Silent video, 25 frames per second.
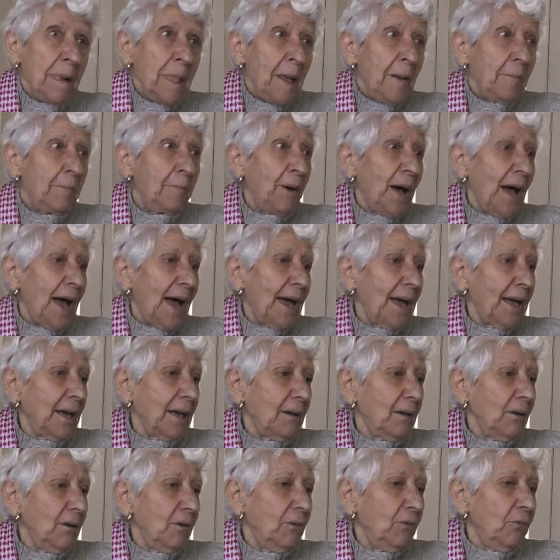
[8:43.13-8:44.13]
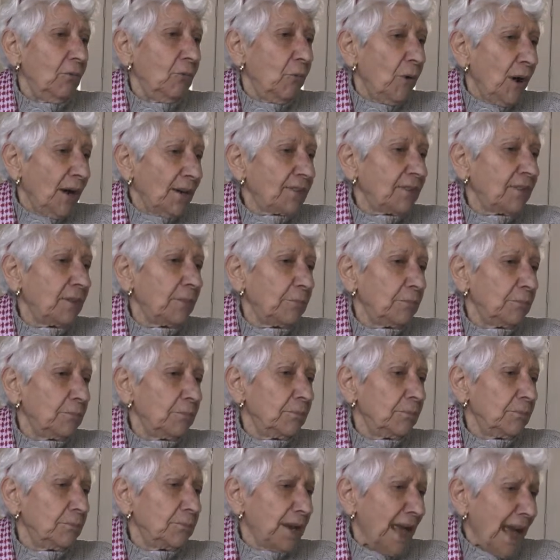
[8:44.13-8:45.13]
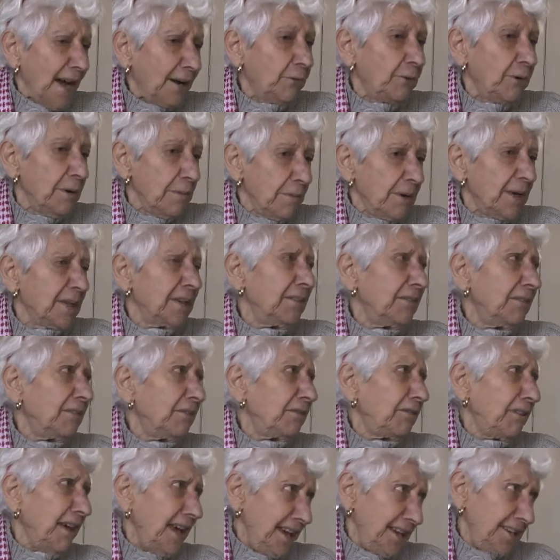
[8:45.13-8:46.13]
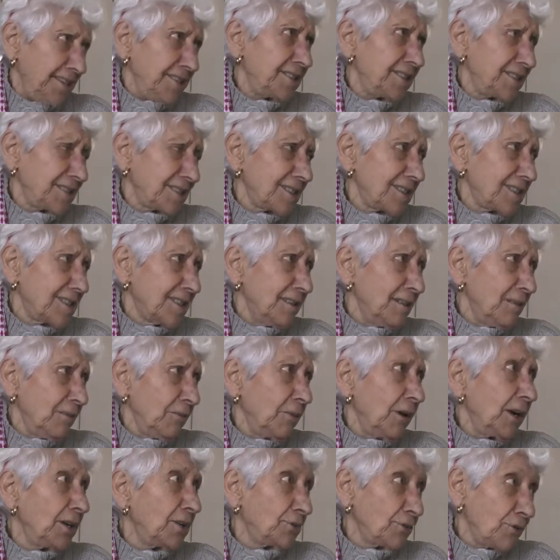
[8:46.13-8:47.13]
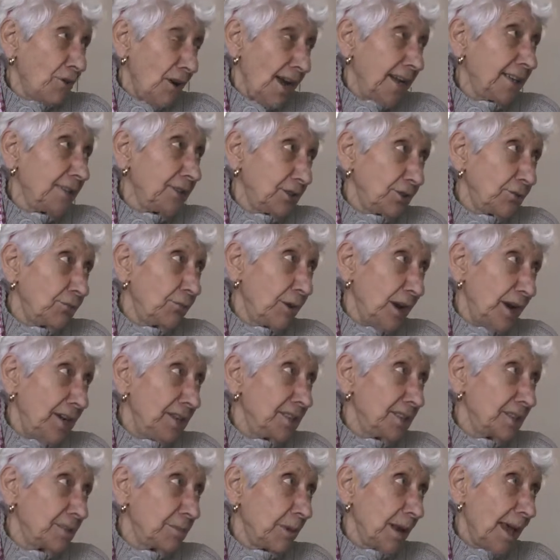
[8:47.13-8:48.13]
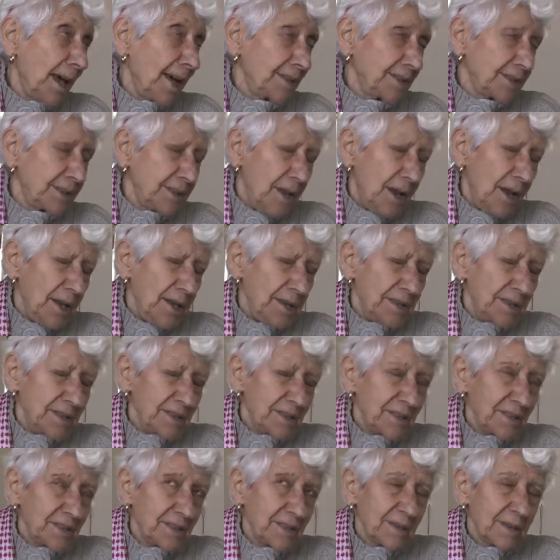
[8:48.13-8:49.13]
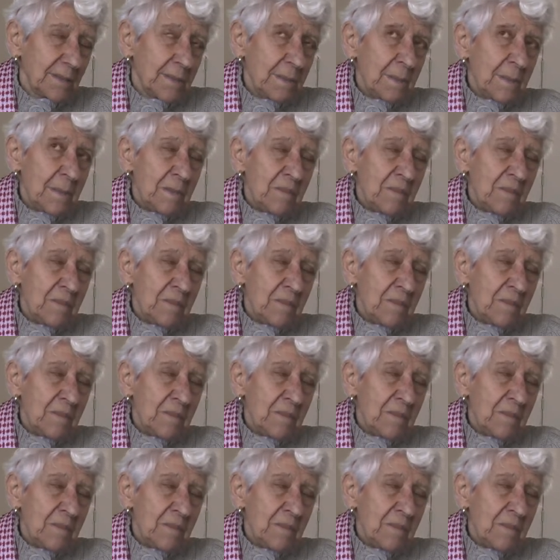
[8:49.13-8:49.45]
by what the black women faced when trying to raise black sons.